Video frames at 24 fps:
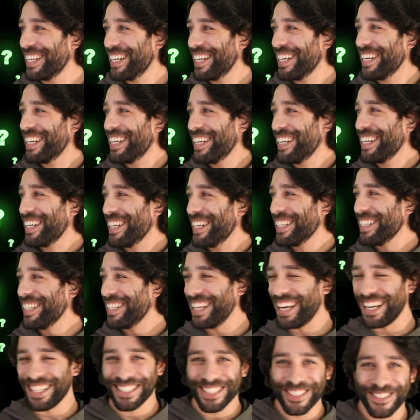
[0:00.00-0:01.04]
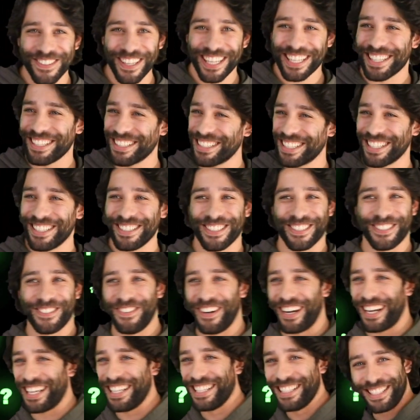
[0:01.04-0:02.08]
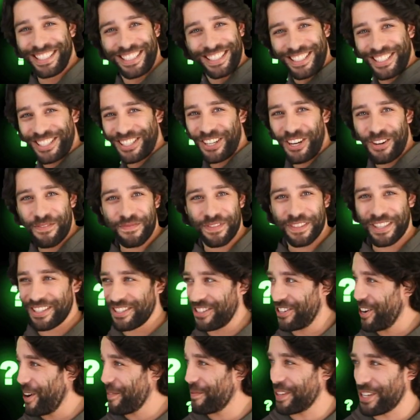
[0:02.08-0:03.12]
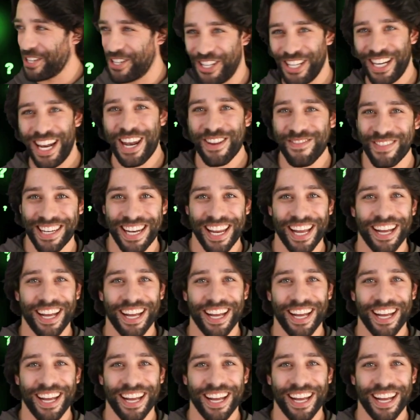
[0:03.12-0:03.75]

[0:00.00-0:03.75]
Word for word: I know. I just feel like they're gonna just yeah, chirp, chirp the out of me